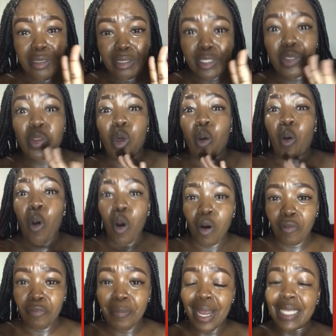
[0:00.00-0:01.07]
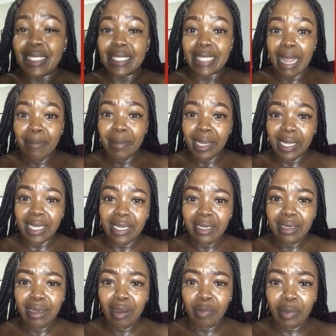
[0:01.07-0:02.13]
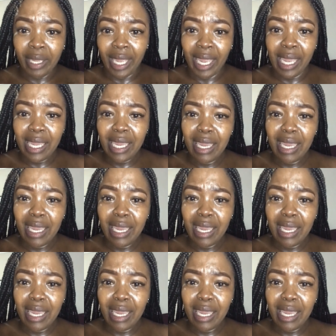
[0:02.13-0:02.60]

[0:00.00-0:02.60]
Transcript: to the core of my stomach, okay?